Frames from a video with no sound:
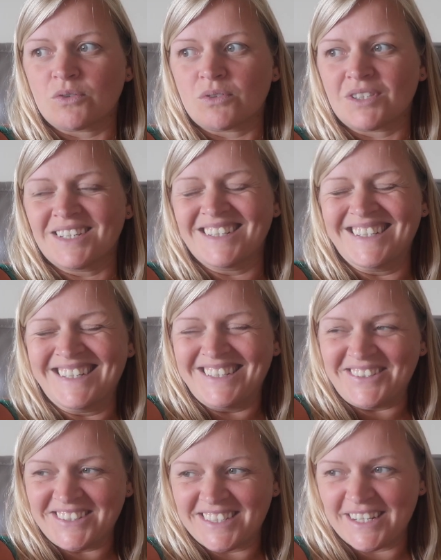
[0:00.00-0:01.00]
You
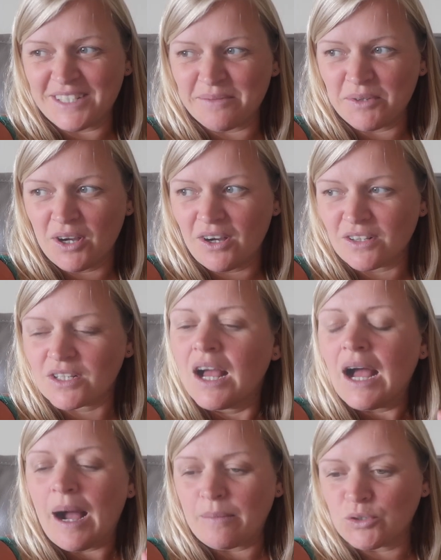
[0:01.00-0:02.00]
have to take some cars.
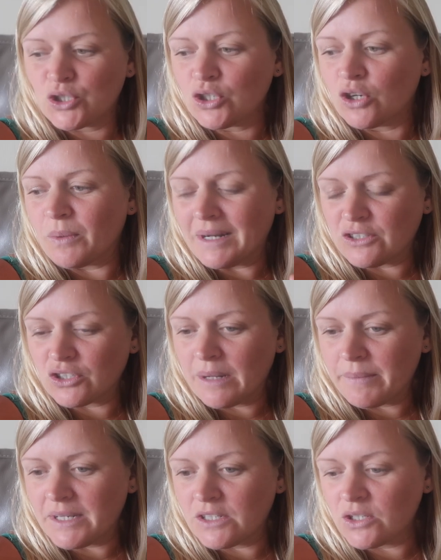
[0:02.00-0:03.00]
I'm sure. Well, just
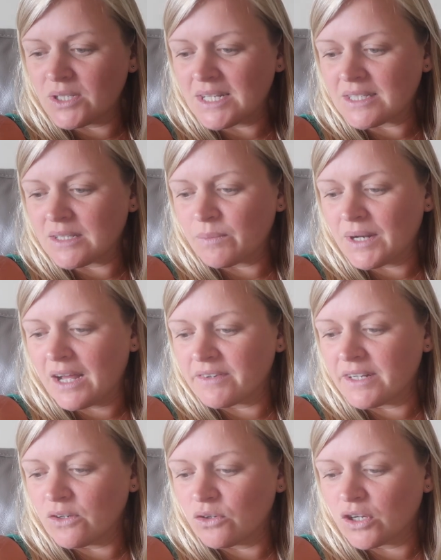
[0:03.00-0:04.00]
let me do this and then we'll have
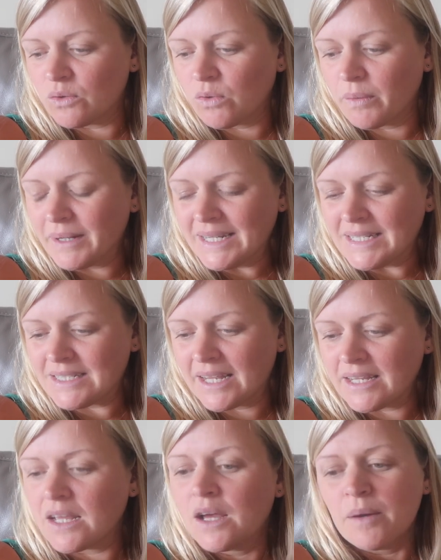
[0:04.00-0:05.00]
a little look at what we need to
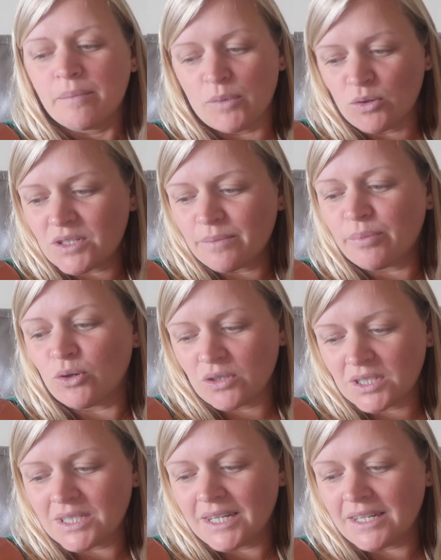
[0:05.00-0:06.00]
take. Most
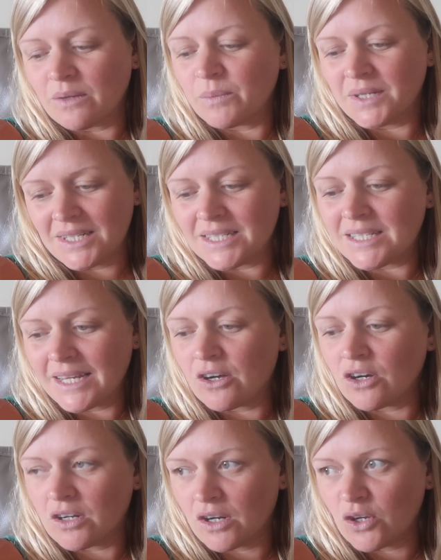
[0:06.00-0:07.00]
importantly, we need to
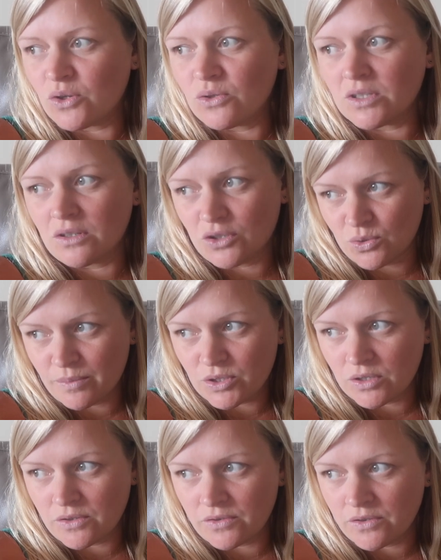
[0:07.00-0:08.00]
take our clothes swim
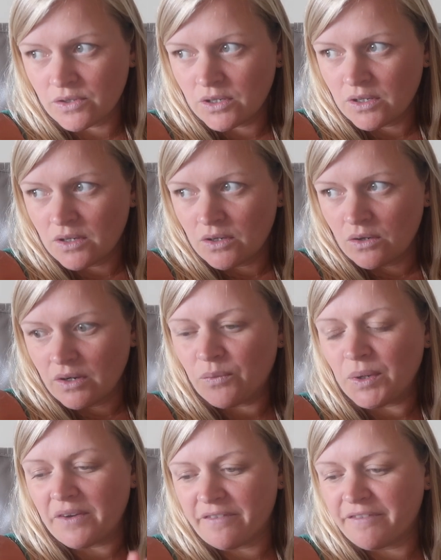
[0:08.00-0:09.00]
stuff.
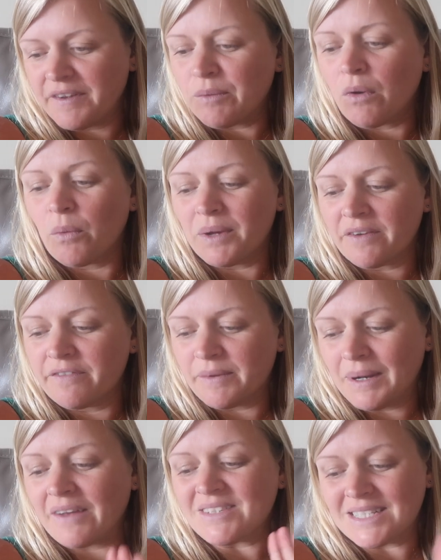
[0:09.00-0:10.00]
If we can fit what we can
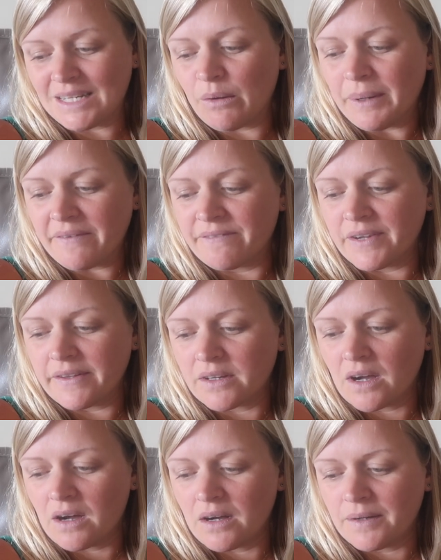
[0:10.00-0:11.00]
fit, we'll have to see what we can fit in
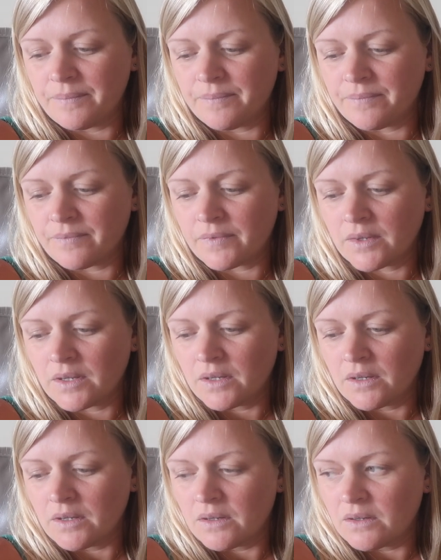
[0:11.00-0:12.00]
the car.
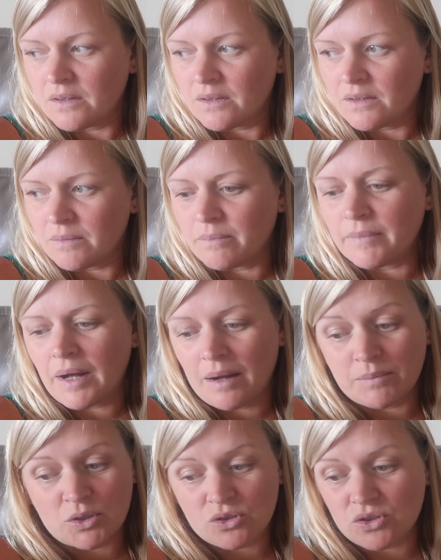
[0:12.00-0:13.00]

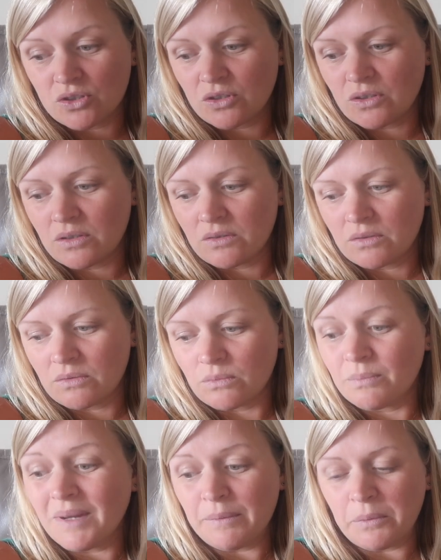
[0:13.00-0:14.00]
I'm not sure.
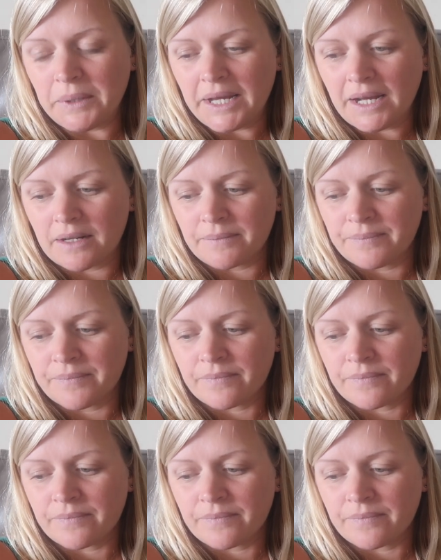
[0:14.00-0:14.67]
Maybe we can.